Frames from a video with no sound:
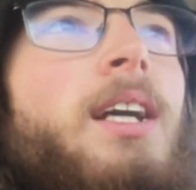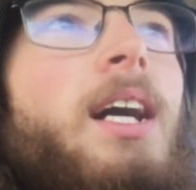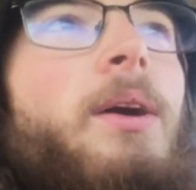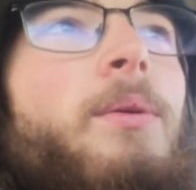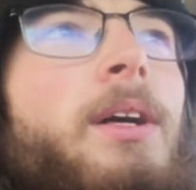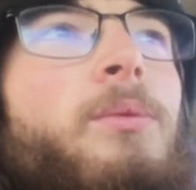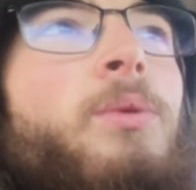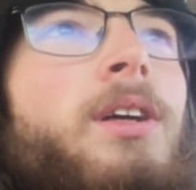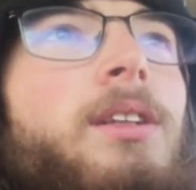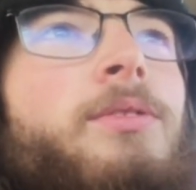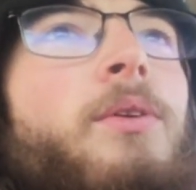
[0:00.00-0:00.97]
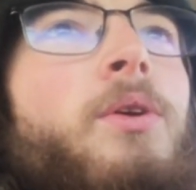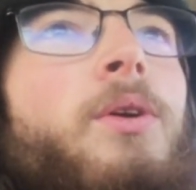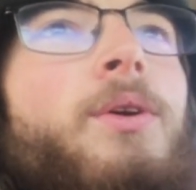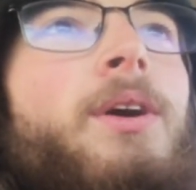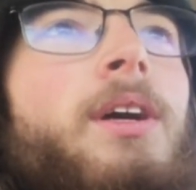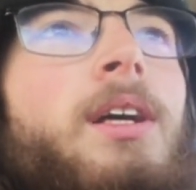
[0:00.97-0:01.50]
I went and worked
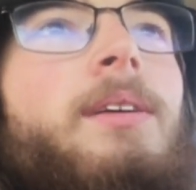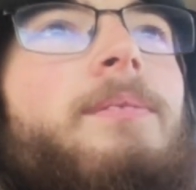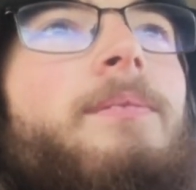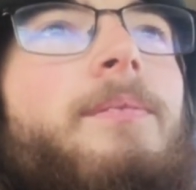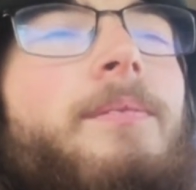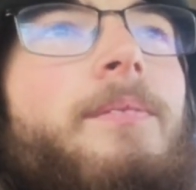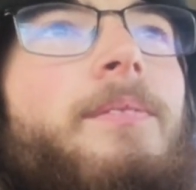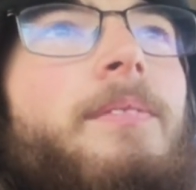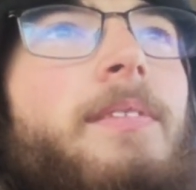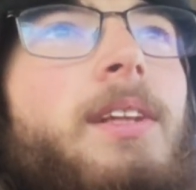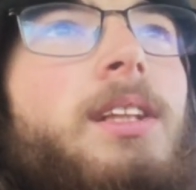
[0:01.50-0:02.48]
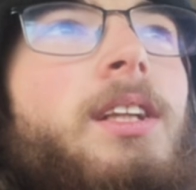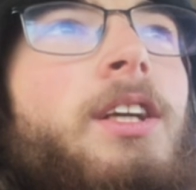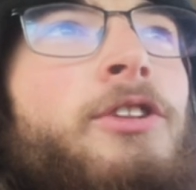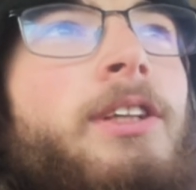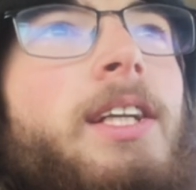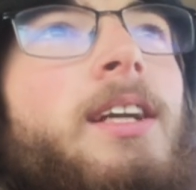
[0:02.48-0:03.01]
for a
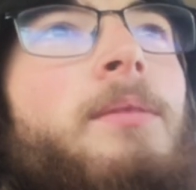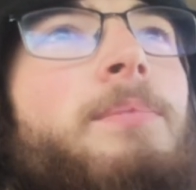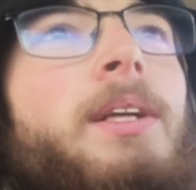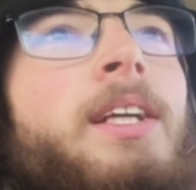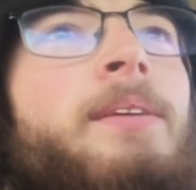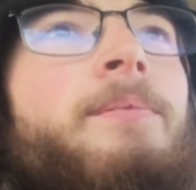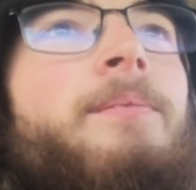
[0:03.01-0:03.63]
tree company.